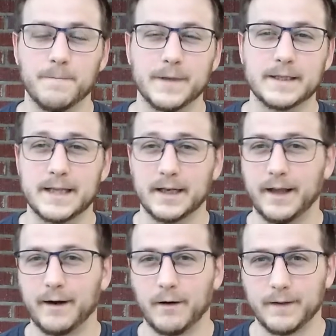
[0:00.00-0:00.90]
It's getting
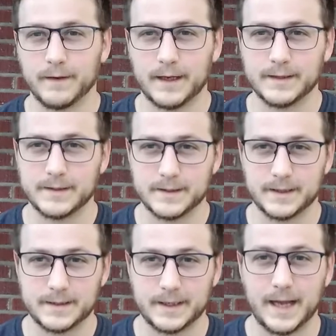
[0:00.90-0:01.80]
later on in the day, so
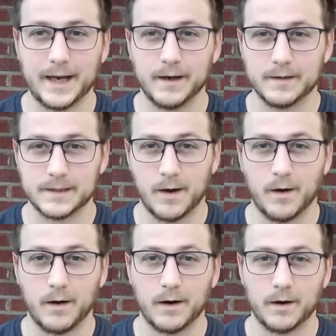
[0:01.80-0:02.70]
the cicadas
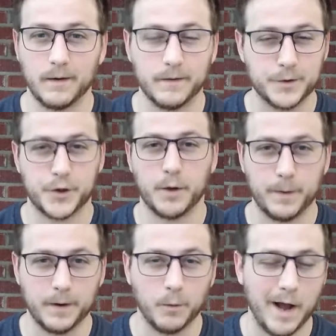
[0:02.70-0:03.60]
are
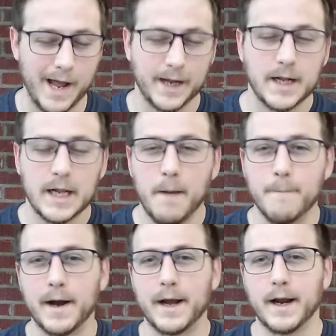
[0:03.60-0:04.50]
chirping away.
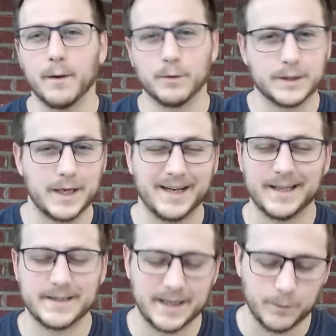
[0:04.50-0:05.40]
But we're just going to
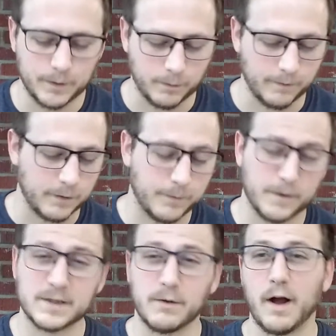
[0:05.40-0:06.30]
continue with the review.
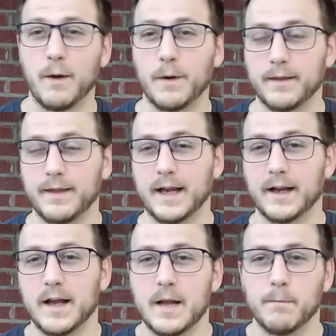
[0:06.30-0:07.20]
First of all, I want to thank
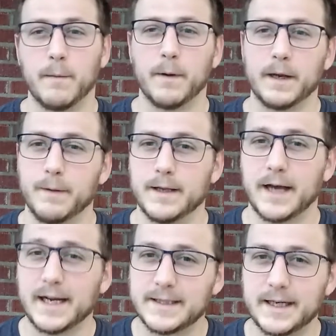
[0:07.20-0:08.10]
my buddy Ben
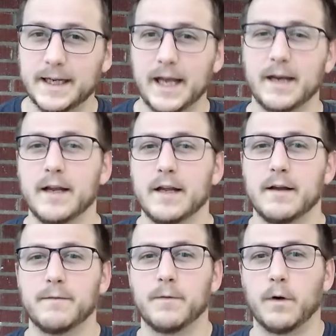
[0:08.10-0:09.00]
Dyson again
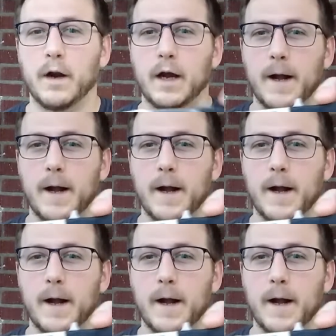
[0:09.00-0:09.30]
for